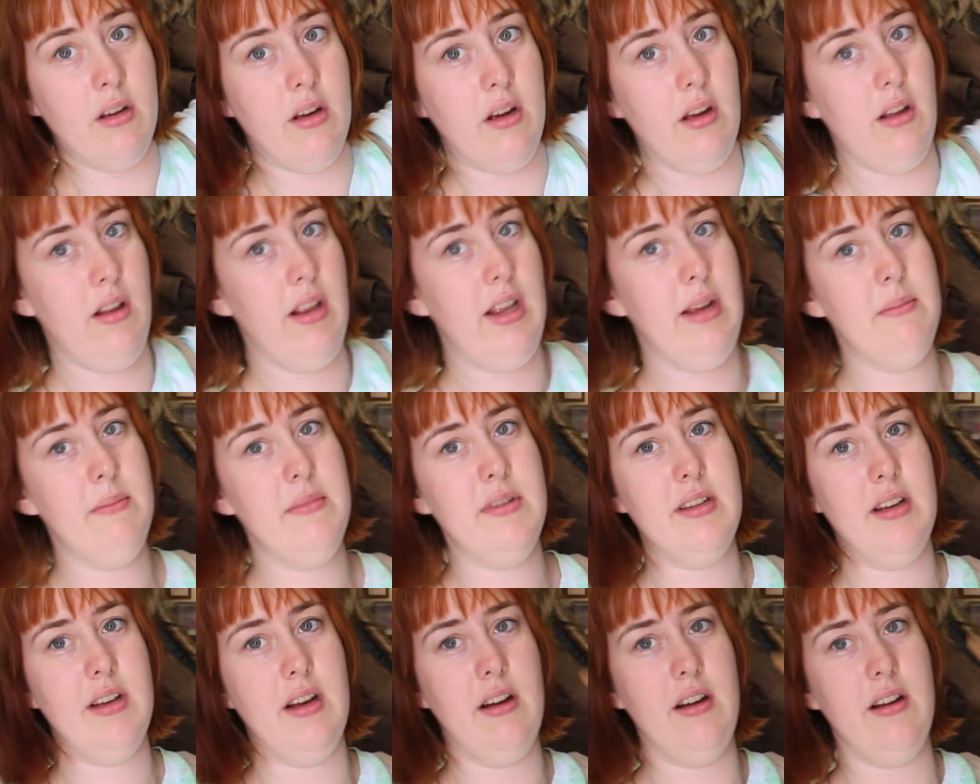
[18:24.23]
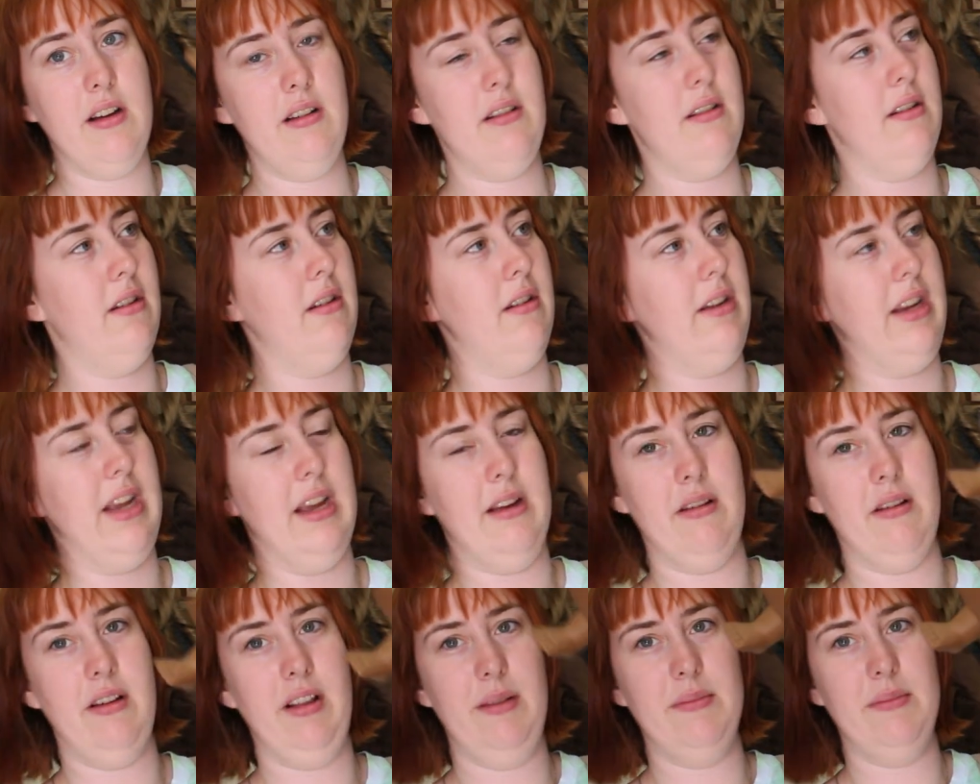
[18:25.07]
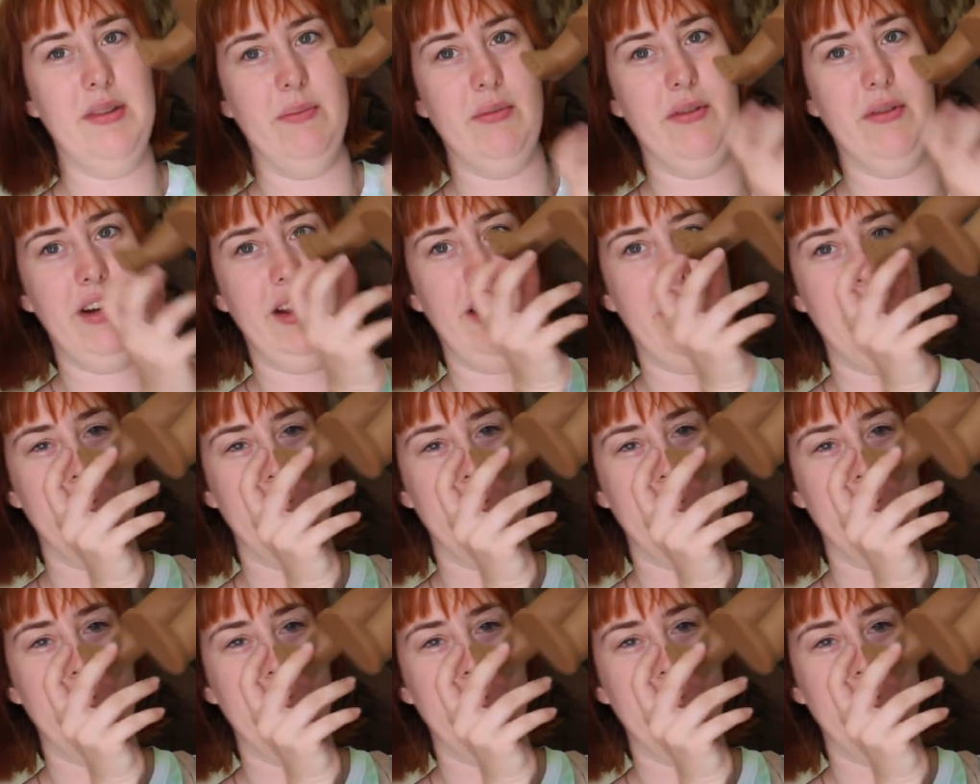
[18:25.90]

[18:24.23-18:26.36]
Her limbs aren't, oh yeah, her limbs are pretty